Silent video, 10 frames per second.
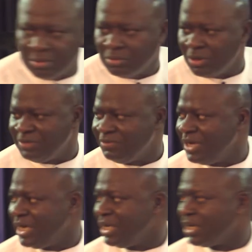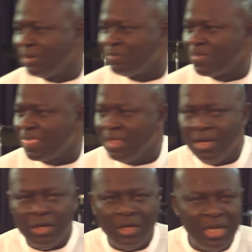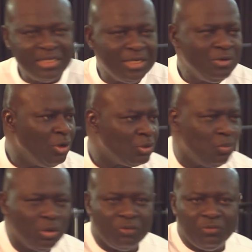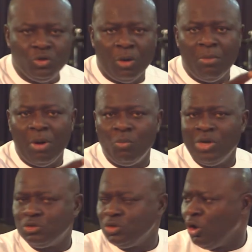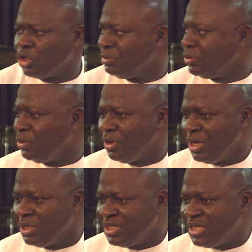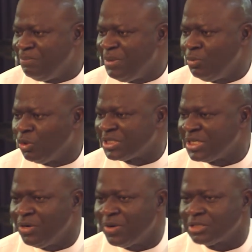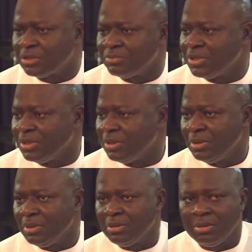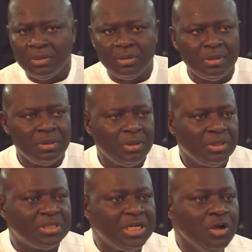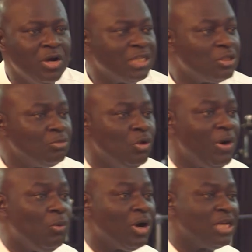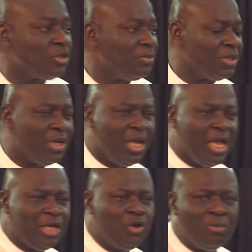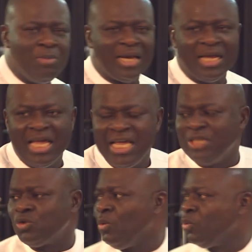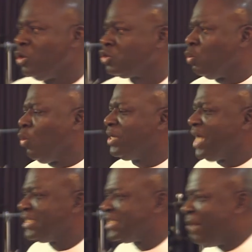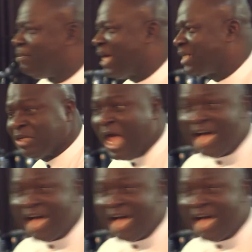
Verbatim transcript: Not even headache. Is it not one of you, your mom went to the hospital? They said BP was 300 something. 300 something over 100 something. A young man, his own rose one night. He said, blanked out.